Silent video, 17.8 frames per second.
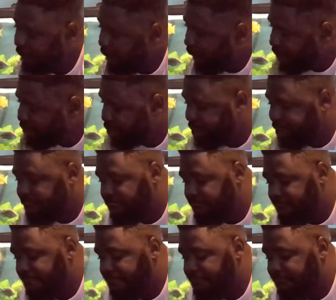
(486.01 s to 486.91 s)
I'm just think
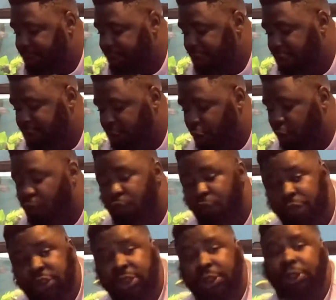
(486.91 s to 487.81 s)
that these are
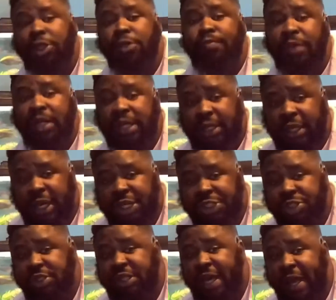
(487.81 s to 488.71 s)
really good
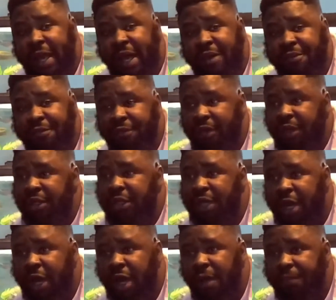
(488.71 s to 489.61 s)
medication to have in the
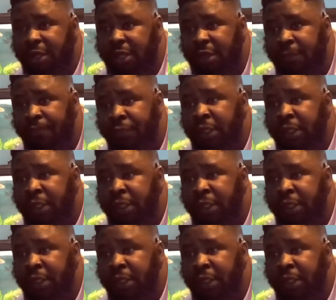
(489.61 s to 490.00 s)
hobby,